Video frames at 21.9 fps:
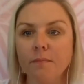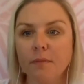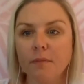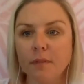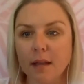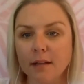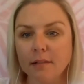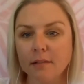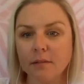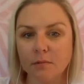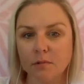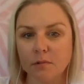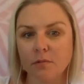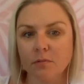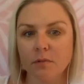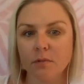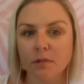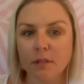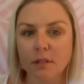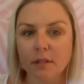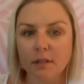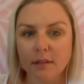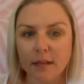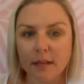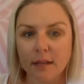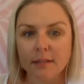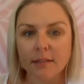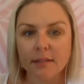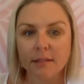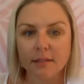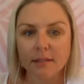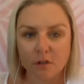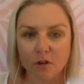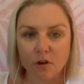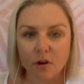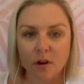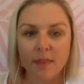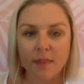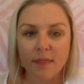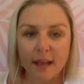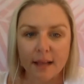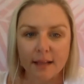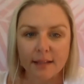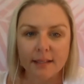That's
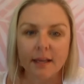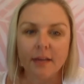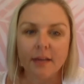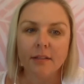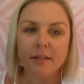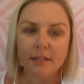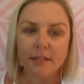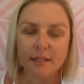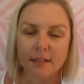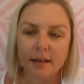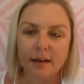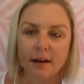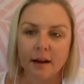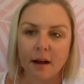and that's how you set